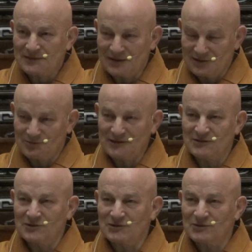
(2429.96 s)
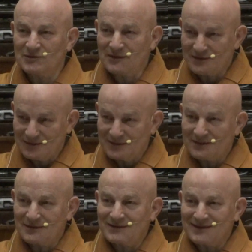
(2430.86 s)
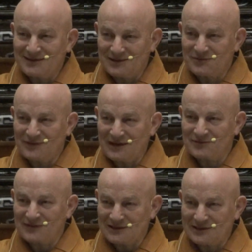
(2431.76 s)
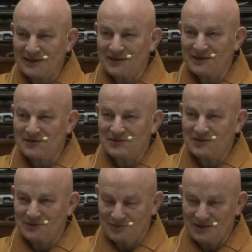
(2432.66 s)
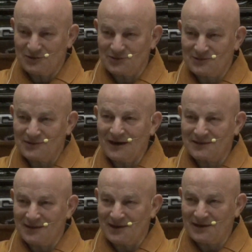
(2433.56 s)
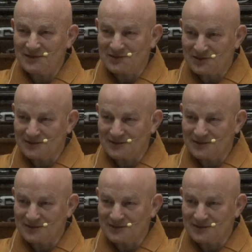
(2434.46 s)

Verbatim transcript: And when you, in the five aggregates, when you analyze,